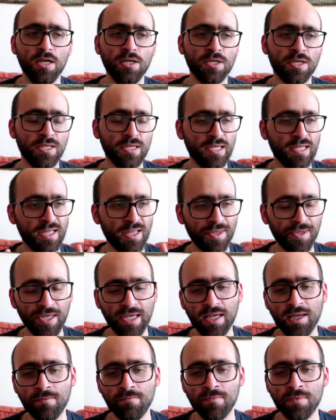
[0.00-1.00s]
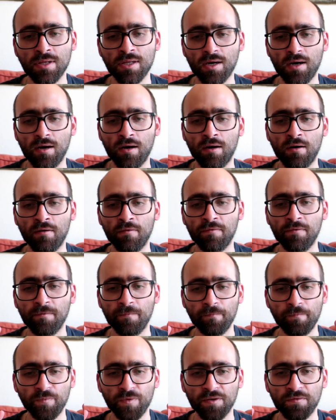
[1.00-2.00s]
Just its themes of
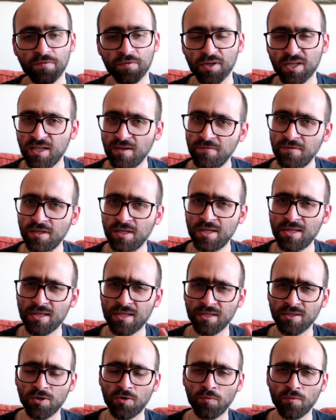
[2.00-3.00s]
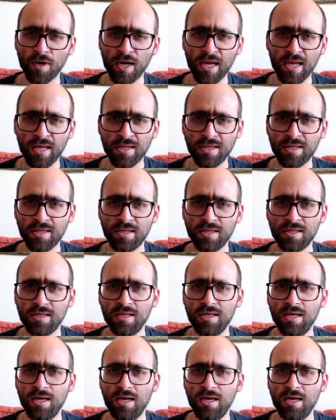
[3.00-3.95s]
forgiveness and grace